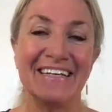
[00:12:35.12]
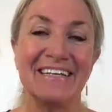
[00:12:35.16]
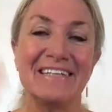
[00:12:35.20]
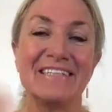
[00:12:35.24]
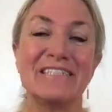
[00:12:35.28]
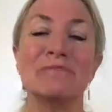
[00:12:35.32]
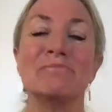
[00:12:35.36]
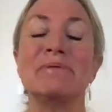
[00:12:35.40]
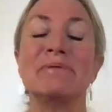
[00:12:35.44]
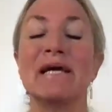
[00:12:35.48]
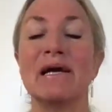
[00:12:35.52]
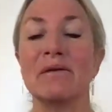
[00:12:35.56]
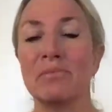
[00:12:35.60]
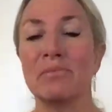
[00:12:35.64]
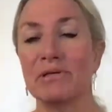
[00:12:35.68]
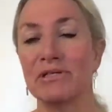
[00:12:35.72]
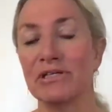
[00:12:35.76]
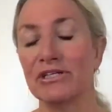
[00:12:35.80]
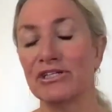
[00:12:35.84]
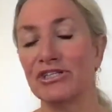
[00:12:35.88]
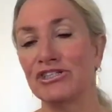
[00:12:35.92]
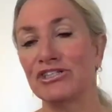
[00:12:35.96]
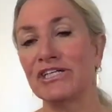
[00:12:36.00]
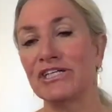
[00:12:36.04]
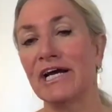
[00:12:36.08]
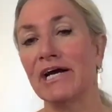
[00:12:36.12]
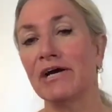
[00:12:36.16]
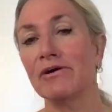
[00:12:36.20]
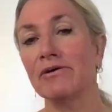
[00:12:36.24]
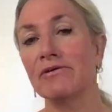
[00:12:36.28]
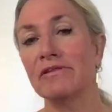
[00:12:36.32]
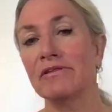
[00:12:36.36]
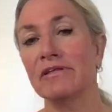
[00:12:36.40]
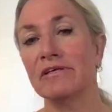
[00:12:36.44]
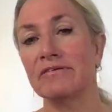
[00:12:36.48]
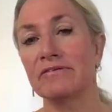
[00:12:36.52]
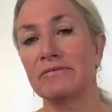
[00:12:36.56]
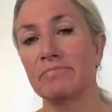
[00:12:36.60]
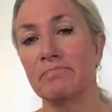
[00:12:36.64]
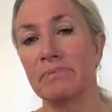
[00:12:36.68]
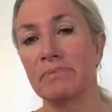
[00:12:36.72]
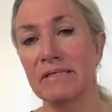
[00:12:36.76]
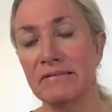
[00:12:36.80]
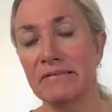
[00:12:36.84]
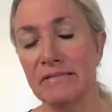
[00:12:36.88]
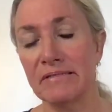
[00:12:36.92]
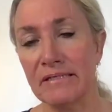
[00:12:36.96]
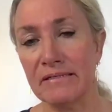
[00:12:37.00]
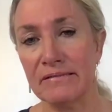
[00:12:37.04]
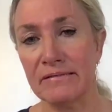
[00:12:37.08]
to be able to share this
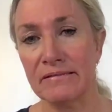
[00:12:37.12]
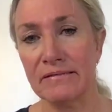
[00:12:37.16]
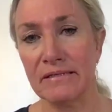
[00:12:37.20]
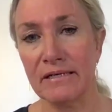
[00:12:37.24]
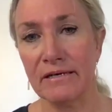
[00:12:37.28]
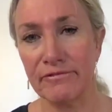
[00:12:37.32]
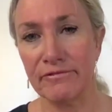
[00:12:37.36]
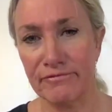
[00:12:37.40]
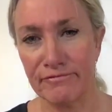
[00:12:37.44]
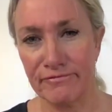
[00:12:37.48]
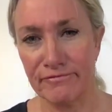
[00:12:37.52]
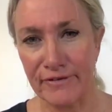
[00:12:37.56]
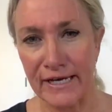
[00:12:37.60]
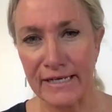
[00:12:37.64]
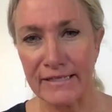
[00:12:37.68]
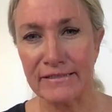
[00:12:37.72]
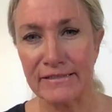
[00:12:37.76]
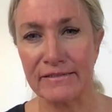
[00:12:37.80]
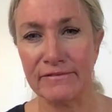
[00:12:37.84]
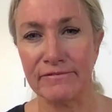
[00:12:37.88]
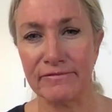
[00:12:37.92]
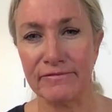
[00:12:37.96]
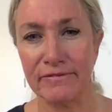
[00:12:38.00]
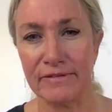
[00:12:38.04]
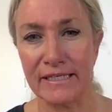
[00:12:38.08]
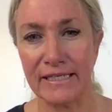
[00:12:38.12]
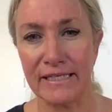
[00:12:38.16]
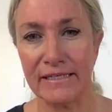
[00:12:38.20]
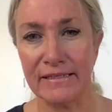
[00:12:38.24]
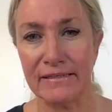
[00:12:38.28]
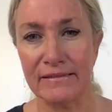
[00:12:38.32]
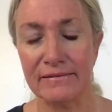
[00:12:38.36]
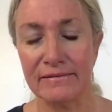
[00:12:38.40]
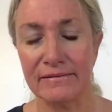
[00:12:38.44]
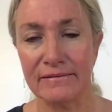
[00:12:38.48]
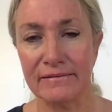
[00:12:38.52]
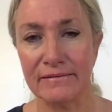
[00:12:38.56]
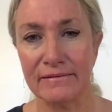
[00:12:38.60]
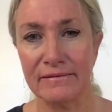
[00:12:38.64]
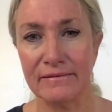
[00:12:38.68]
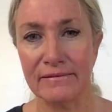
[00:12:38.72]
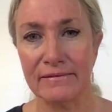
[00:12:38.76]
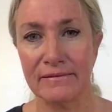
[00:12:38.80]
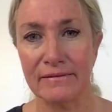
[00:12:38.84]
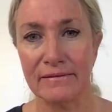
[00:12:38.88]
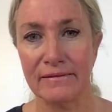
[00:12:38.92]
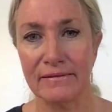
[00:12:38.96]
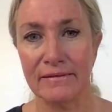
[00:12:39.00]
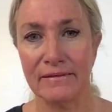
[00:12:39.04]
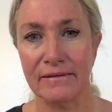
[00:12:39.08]
business effectively
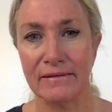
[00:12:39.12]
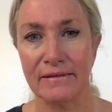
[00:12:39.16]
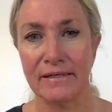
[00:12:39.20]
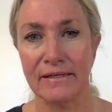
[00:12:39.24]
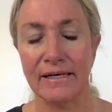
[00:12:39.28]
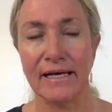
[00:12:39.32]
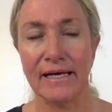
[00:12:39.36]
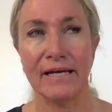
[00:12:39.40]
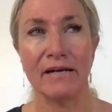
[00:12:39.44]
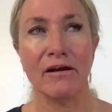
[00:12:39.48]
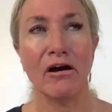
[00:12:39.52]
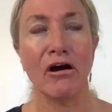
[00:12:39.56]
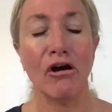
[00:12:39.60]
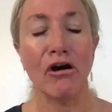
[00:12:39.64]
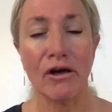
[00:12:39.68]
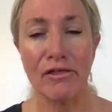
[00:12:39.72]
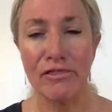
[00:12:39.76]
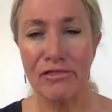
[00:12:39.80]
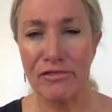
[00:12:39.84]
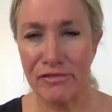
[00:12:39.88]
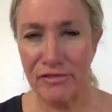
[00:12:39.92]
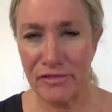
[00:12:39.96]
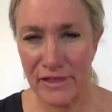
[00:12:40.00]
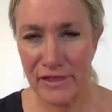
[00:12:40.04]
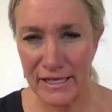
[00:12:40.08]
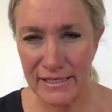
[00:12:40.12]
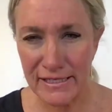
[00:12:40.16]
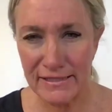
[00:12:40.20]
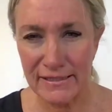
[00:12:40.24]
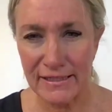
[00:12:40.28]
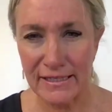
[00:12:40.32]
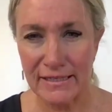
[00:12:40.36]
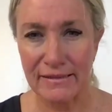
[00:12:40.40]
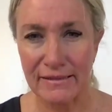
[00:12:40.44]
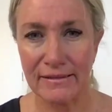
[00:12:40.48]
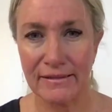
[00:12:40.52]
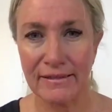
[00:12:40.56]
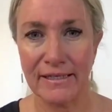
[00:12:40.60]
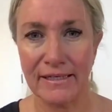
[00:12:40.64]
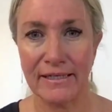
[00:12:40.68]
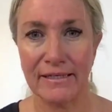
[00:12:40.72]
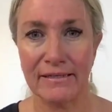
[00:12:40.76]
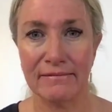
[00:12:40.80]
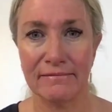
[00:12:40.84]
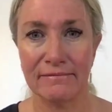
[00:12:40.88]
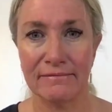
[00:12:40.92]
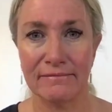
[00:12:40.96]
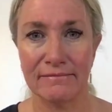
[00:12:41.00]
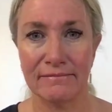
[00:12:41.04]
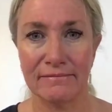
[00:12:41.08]
and authentically,
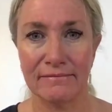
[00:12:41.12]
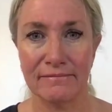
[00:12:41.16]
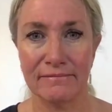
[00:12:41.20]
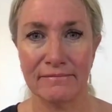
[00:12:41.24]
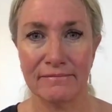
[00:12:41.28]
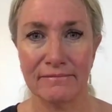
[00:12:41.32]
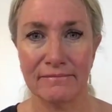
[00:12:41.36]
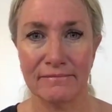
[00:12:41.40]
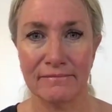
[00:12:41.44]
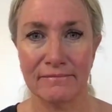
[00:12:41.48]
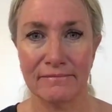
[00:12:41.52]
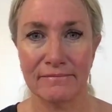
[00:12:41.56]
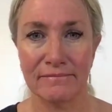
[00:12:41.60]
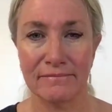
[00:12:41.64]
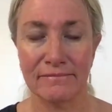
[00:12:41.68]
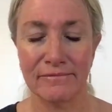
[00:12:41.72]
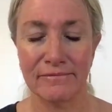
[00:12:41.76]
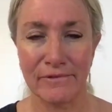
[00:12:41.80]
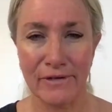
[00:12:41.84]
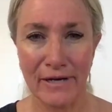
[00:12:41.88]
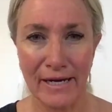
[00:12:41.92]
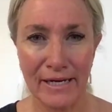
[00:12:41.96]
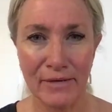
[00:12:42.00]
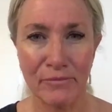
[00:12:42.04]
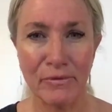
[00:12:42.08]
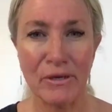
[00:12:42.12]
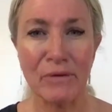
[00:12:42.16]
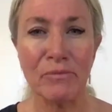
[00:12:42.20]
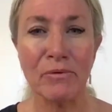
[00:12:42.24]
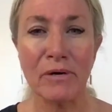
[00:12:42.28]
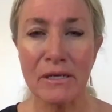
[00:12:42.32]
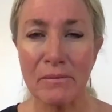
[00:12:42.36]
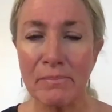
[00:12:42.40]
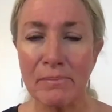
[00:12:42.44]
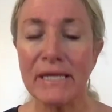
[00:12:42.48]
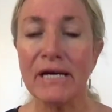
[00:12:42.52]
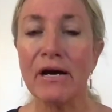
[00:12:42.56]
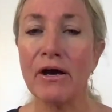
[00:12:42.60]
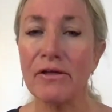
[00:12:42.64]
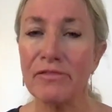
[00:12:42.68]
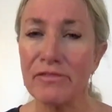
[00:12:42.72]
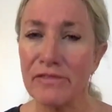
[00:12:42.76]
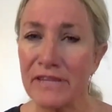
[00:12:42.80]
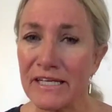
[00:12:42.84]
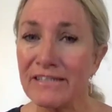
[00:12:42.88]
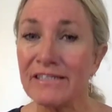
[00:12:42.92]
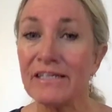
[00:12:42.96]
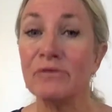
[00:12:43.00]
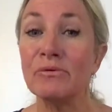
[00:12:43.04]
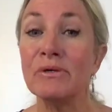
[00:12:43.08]
right? We want to be
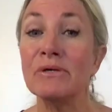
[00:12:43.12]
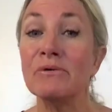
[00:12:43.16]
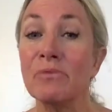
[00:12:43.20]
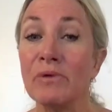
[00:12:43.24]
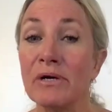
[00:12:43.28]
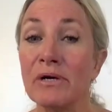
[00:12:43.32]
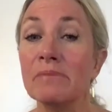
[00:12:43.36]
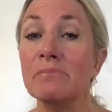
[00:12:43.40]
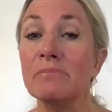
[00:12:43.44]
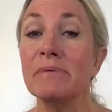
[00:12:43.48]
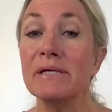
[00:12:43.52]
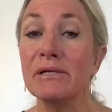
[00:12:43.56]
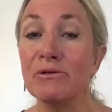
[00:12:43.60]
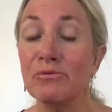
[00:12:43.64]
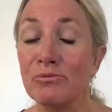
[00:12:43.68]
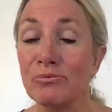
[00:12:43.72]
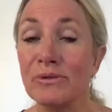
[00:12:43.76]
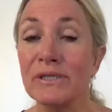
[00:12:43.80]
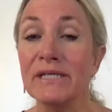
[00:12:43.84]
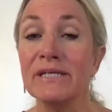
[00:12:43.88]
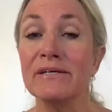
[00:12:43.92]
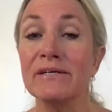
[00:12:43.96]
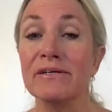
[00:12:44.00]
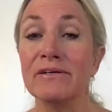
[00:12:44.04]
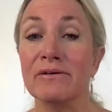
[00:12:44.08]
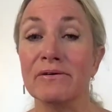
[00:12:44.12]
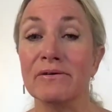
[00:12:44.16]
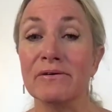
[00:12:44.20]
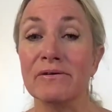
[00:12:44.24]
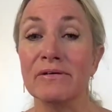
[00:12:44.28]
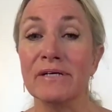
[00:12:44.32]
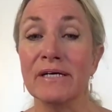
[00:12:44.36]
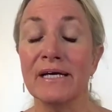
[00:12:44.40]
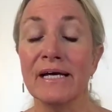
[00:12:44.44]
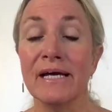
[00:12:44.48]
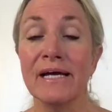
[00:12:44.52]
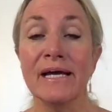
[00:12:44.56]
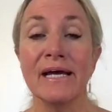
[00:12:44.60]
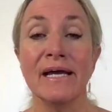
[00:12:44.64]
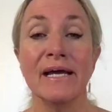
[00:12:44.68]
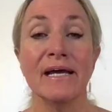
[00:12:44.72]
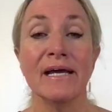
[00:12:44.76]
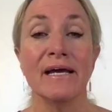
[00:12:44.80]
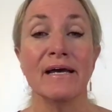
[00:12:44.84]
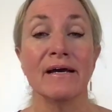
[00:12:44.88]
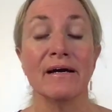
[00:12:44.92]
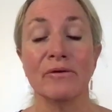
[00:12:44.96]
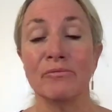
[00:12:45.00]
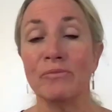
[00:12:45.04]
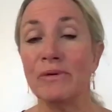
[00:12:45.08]
authentic. We want to be real.
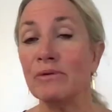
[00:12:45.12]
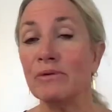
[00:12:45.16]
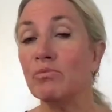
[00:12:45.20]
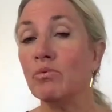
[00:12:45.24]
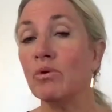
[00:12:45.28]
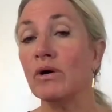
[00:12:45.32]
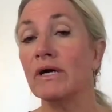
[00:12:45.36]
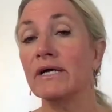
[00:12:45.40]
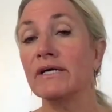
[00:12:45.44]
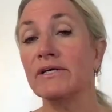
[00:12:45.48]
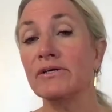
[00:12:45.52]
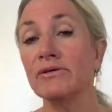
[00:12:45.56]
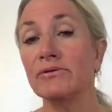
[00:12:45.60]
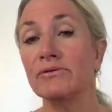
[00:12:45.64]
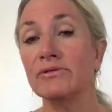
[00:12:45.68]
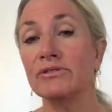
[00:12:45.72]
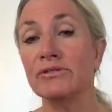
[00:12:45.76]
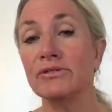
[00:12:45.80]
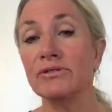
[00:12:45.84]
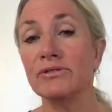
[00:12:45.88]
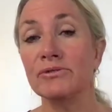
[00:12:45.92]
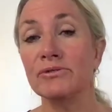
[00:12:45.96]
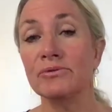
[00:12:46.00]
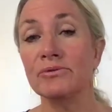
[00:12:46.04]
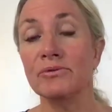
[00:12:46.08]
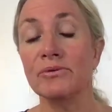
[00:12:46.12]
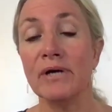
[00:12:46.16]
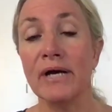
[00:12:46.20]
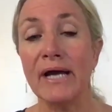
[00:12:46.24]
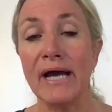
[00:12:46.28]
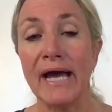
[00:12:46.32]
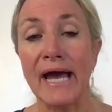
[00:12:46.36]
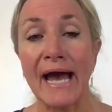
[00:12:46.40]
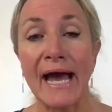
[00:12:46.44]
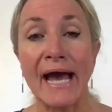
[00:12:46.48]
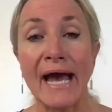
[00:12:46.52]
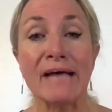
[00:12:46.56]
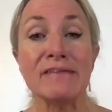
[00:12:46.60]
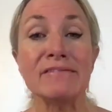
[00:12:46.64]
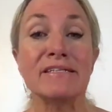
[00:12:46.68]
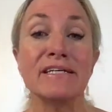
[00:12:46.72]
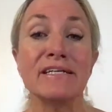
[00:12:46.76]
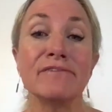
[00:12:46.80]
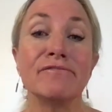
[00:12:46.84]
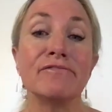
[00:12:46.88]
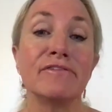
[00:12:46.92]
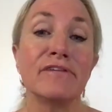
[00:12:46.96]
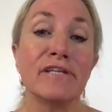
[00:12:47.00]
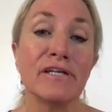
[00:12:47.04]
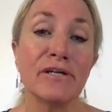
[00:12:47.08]
We want you to ask
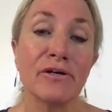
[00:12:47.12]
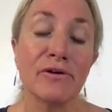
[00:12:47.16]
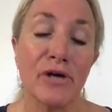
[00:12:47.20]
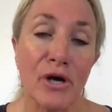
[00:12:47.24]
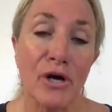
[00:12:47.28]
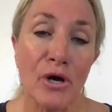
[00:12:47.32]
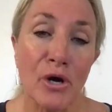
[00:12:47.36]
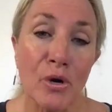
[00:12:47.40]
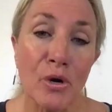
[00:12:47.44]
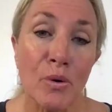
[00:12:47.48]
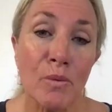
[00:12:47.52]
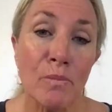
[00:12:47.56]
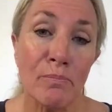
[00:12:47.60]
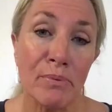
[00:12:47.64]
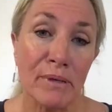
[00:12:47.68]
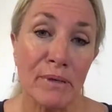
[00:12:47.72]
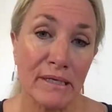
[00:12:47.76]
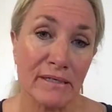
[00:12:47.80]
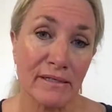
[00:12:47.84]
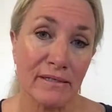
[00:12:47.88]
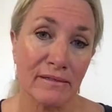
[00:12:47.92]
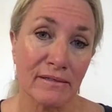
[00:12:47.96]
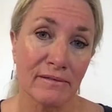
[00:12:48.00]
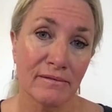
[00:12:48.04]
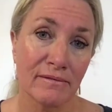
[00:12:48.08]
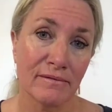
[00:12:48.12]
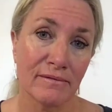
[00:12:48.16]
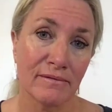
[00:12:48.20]
if they're open.